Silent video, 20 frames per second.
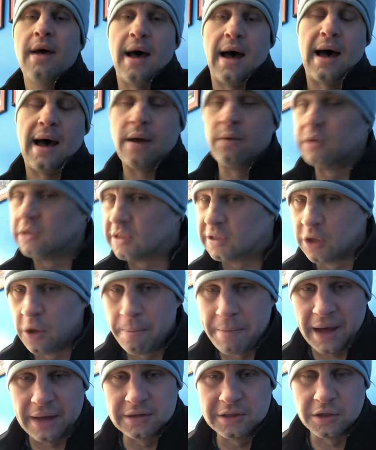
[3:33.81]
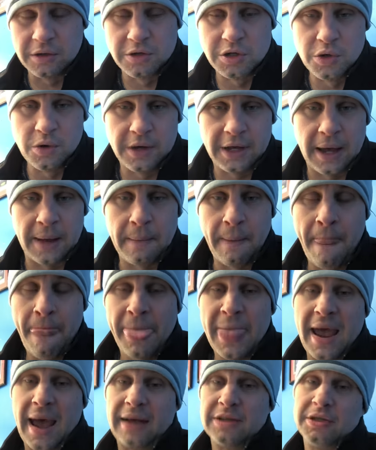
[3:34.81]
I would still pencil Duke in
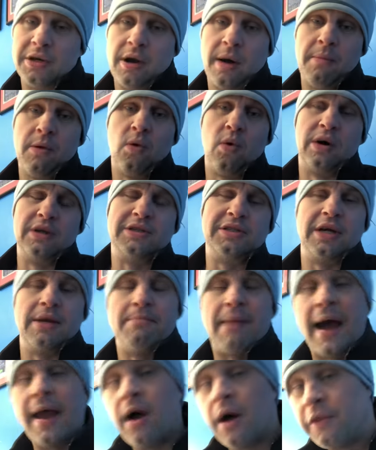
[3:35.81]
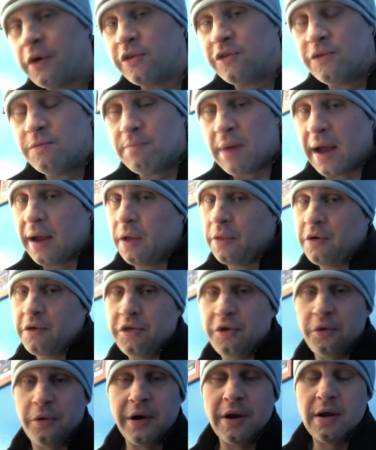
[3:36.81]
as a number one seed. My
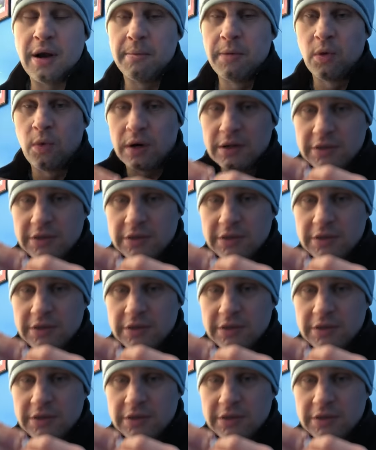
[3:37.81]
other three number